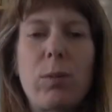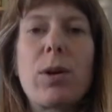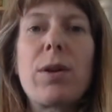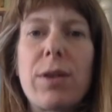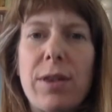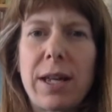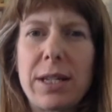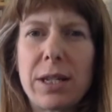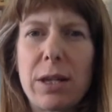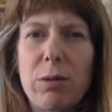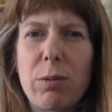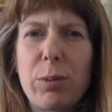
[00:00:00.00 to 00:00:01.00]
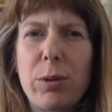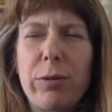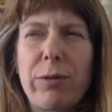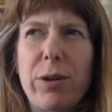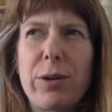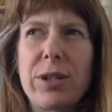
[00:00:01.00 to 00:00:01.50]
One of the things that the
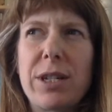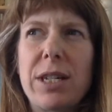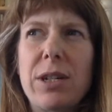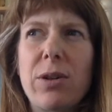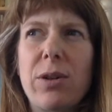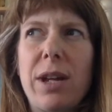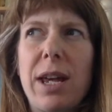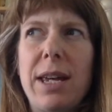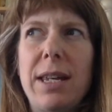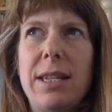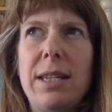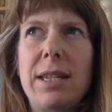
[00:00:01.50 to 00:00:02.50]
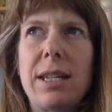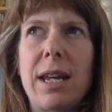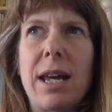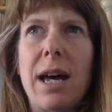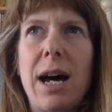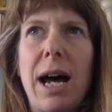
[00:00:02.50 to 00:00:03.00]
report focuses on is
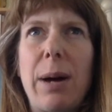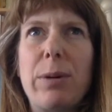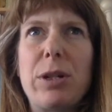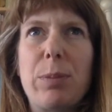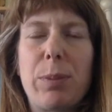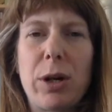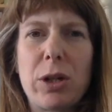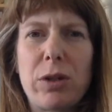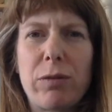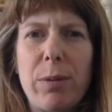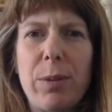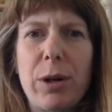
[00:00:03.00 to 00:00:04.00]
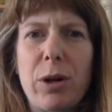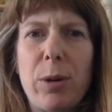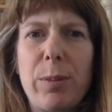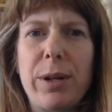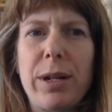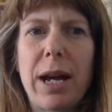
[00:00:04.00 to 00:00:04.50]
our departure from the
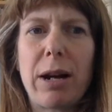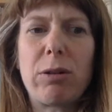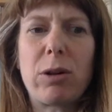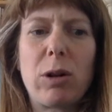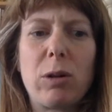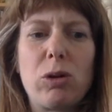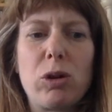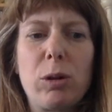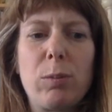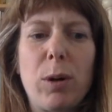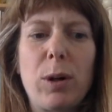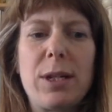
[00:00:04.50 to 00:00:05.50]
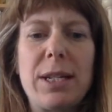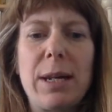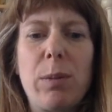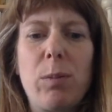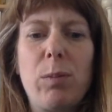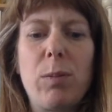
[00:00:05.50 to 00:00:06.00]
common agricultural
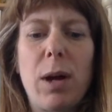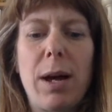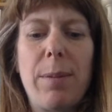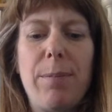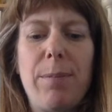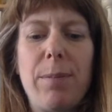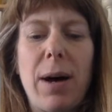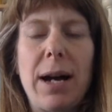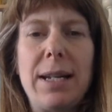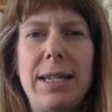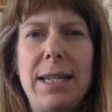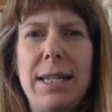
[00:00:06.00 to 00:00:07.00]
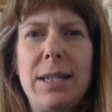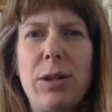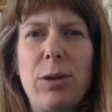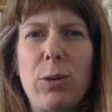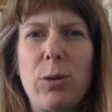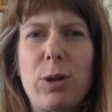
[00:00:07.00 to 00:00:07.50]
policy and um, ideas
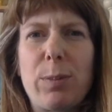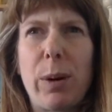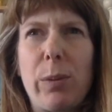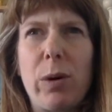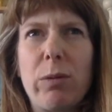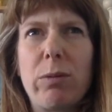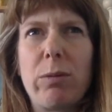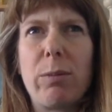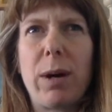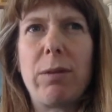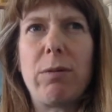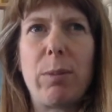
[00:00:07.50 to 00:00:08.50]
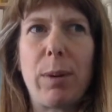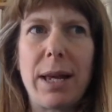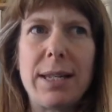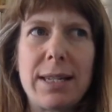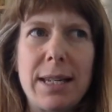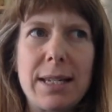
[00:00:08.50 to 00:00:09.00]
and thoughts about what might
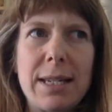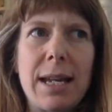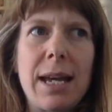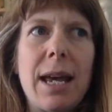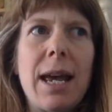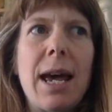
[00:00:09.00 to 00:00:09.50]
replace it.